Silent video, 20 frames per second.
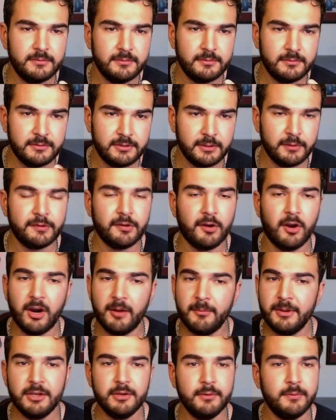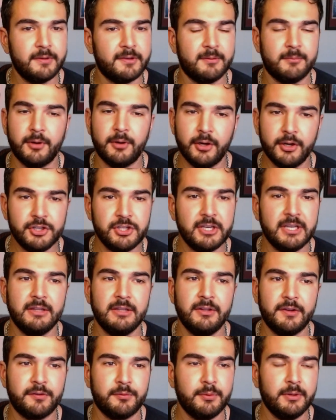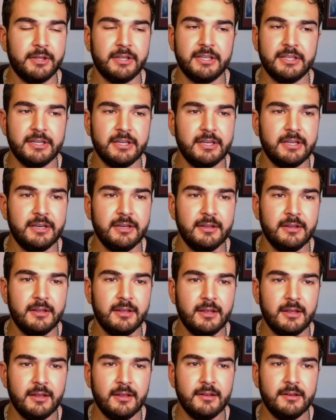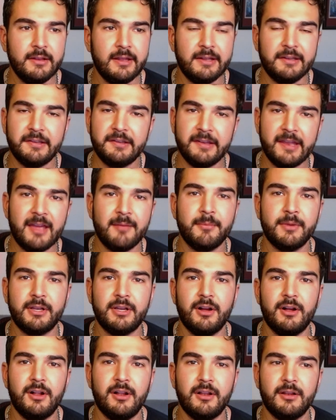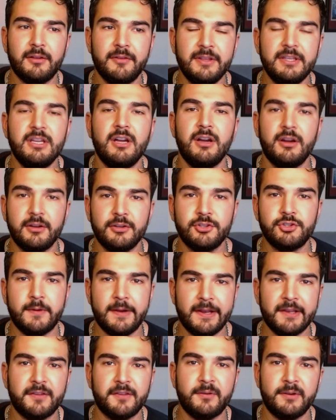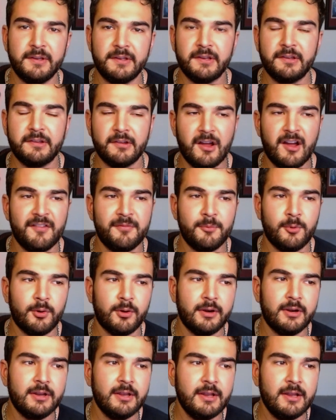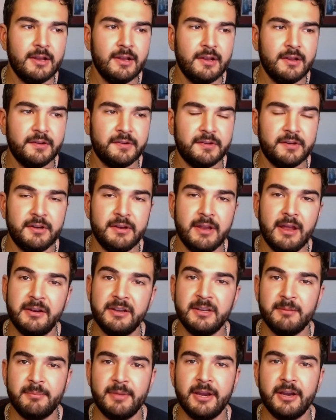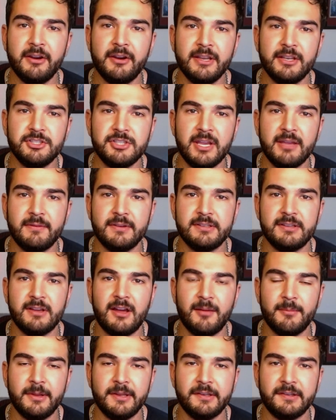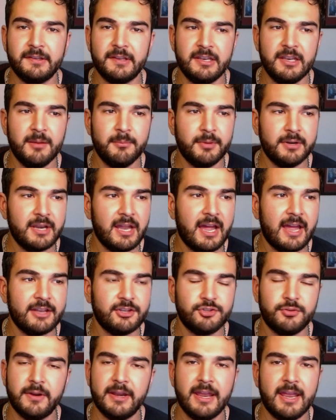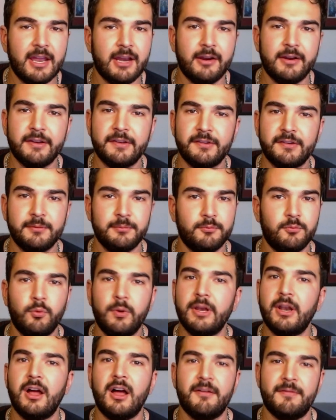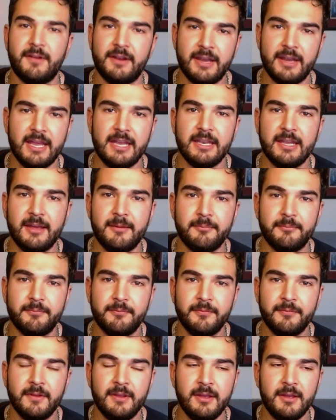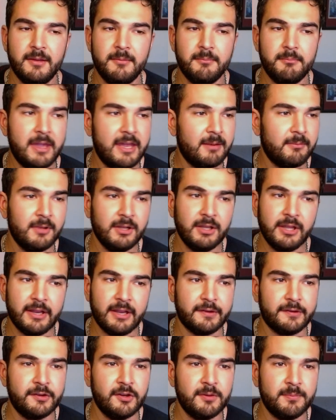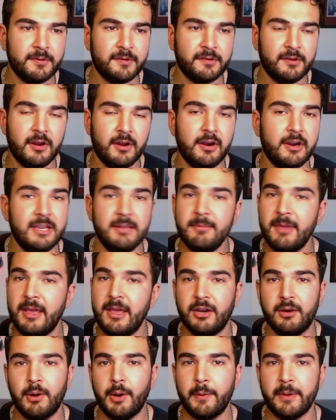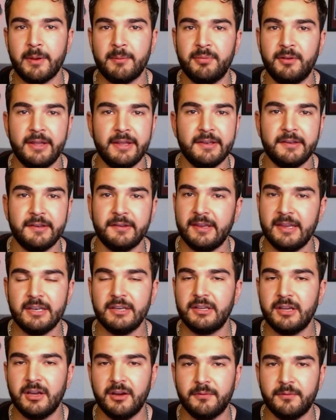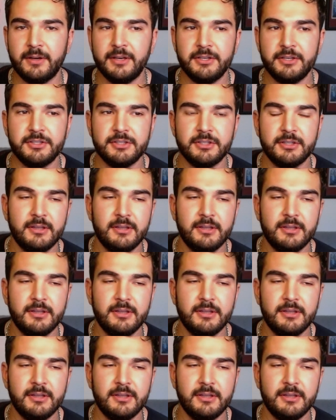Deuce Harmon, who is emerging and looks really good, and Sam McCall, the young transfer. He's a sophomore. So you're down to DeBerry and Javen Thomas. And number nine, Trey Harris, went off on A&M. Made him look like a superstar, and he made heroic plays in coverage.